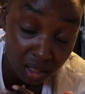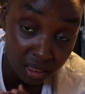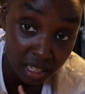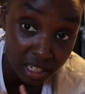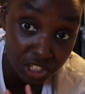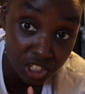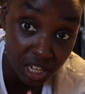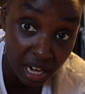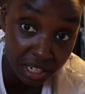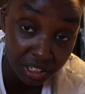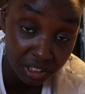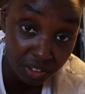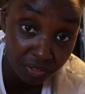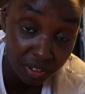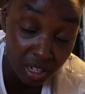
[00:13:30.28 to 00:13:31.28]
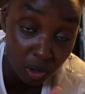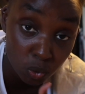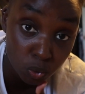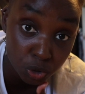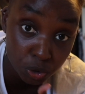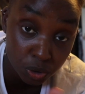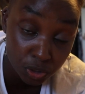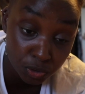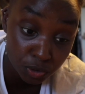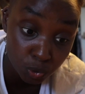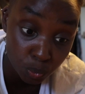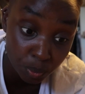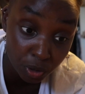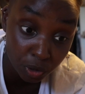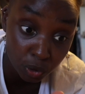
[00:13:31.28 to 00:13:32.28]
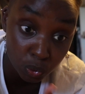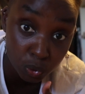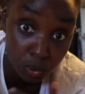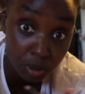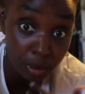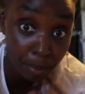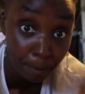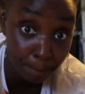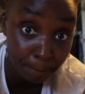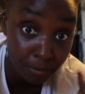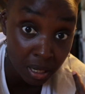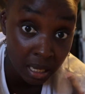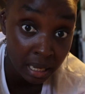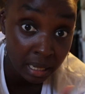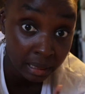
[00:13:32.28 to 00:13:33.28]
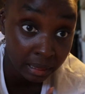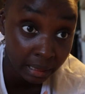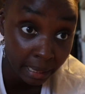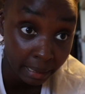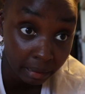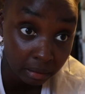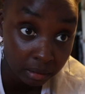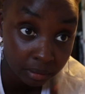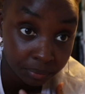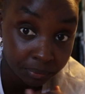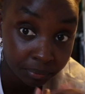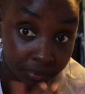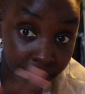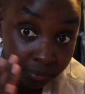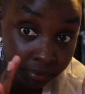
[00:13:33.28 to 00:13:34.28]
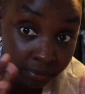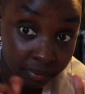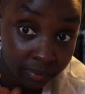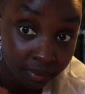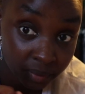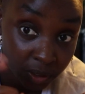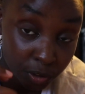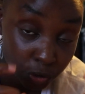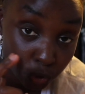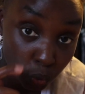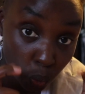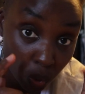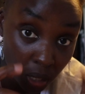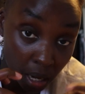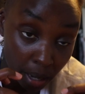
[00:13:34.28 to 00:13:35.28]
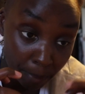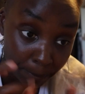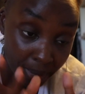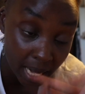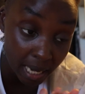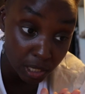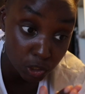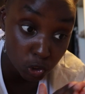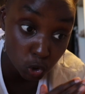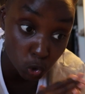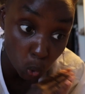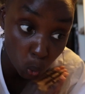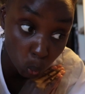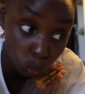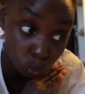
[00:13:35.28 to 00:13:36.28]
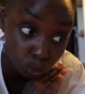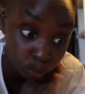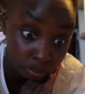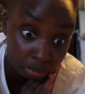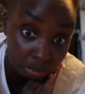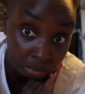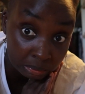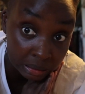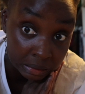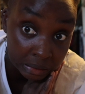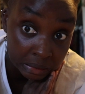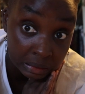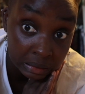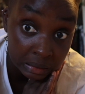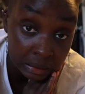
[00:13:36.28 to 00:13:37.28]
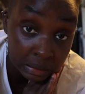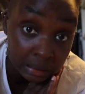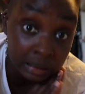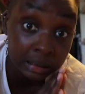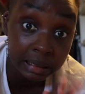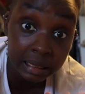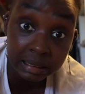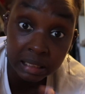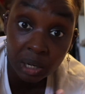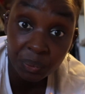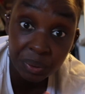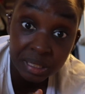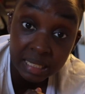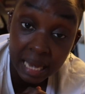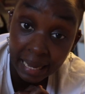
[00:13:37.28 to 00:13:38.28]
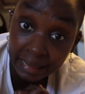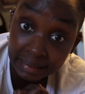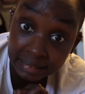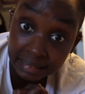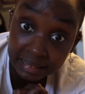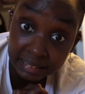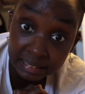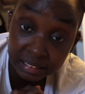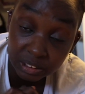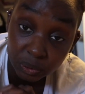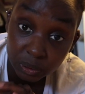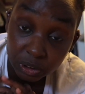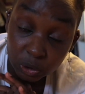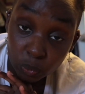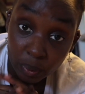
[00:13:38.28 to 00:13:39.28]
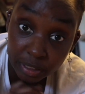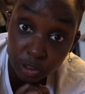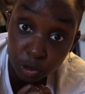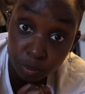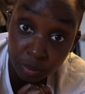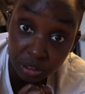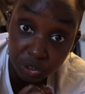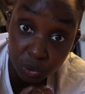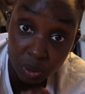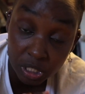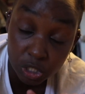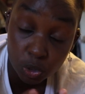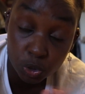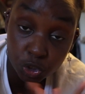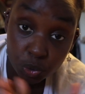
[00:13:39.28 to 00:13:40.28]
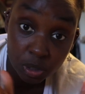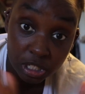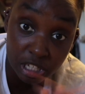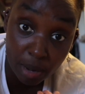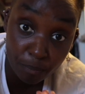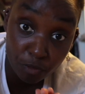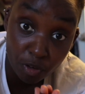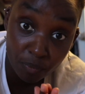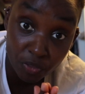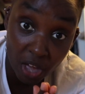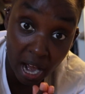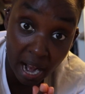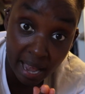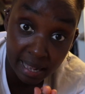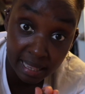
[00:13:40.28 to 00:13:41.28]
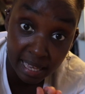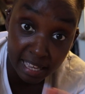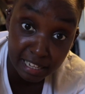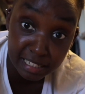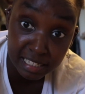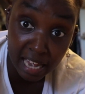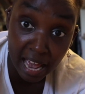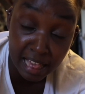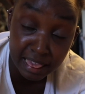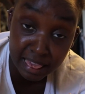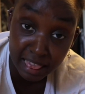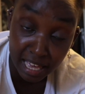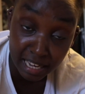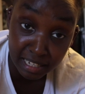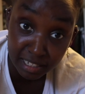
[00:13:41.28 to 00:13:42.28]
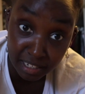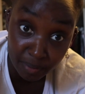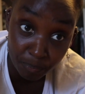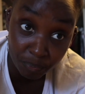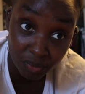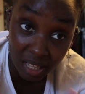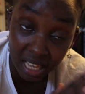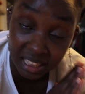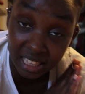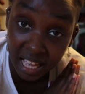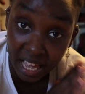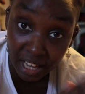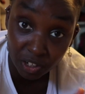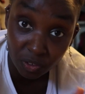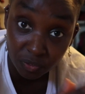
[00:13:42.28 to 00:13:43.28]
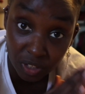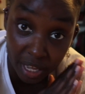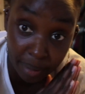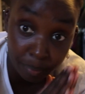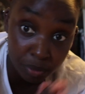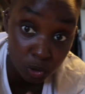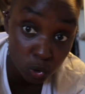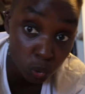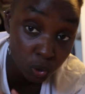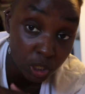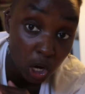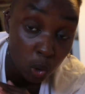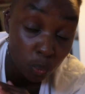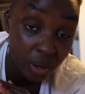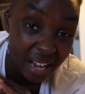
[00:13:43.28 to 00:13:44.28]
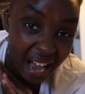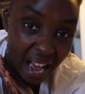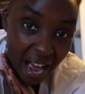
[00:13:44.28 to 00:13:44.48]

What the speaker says: that she had in the villa, who she was super close with, like stole her man. So that's how it ended. It was quite tumultuous. So she was dumped from the island, and then at the end of the episode, now we